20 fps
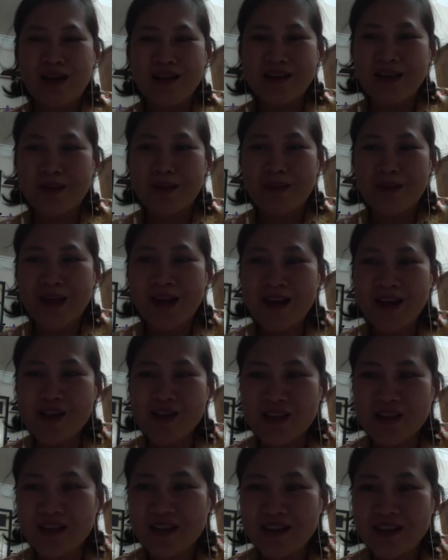dear my
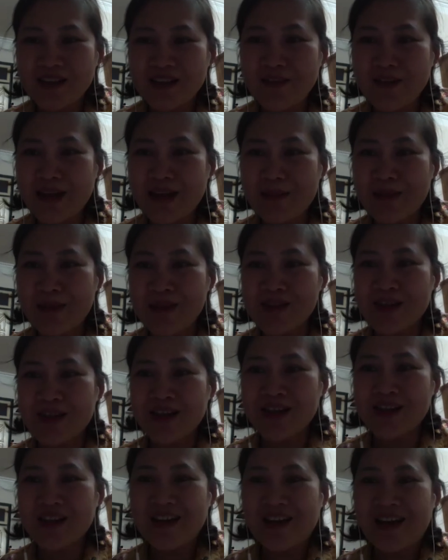agent, dear Vietnam agent,
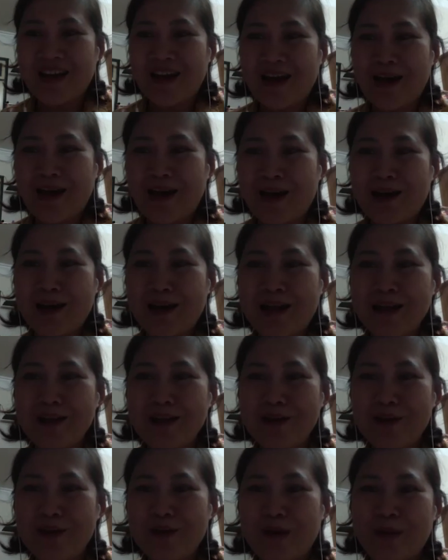can
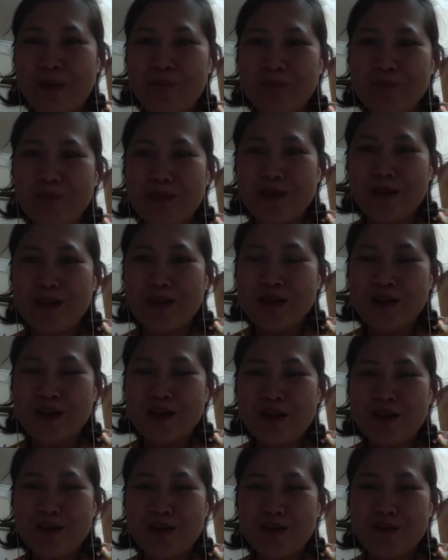you turn
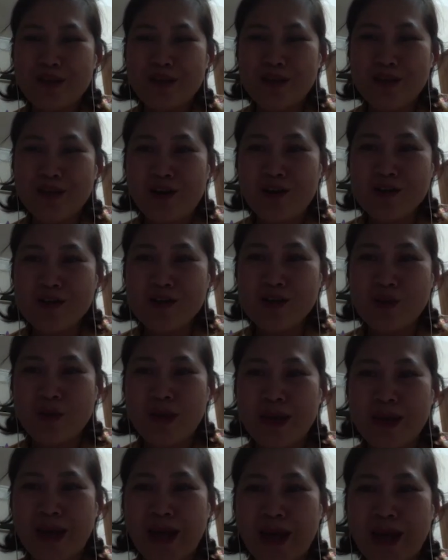on the video so we
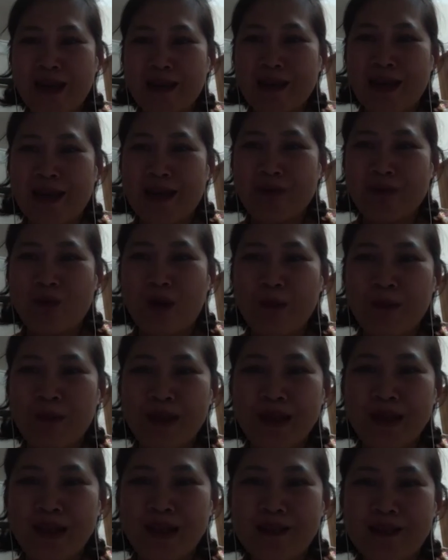can have 1
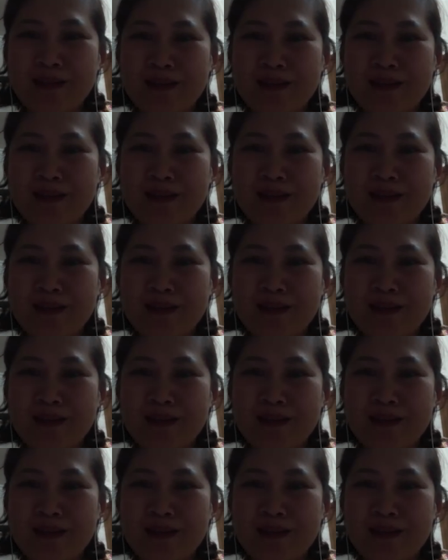minute